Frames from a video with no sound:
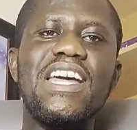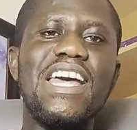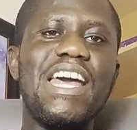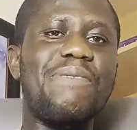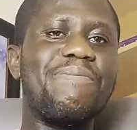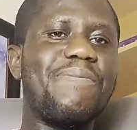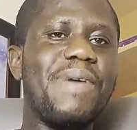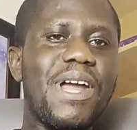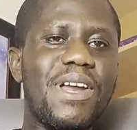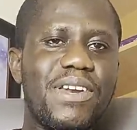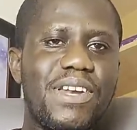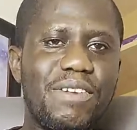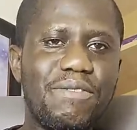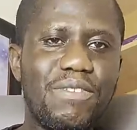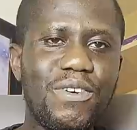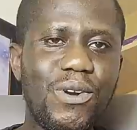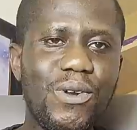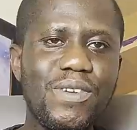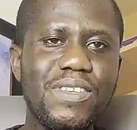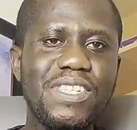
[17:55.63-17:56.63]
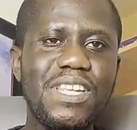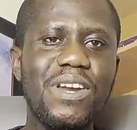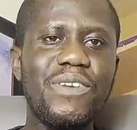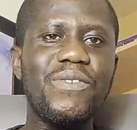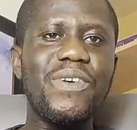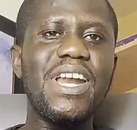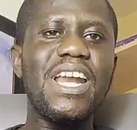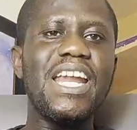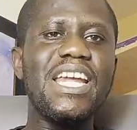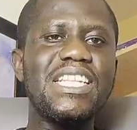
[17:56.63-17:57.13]
a they've lost a
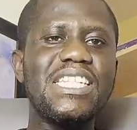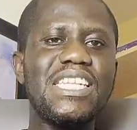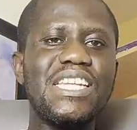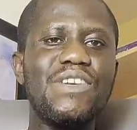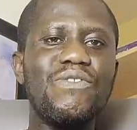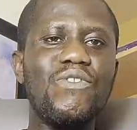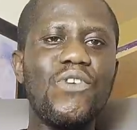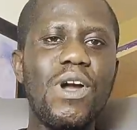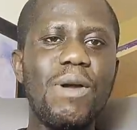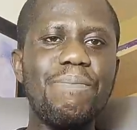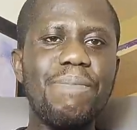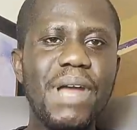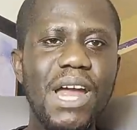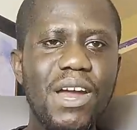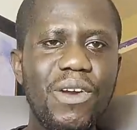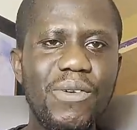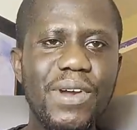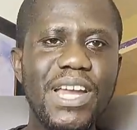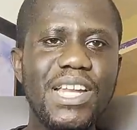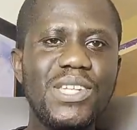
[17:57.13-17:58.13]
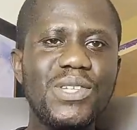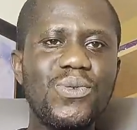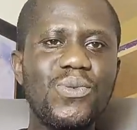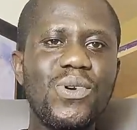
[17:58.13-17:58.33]
relative or a parent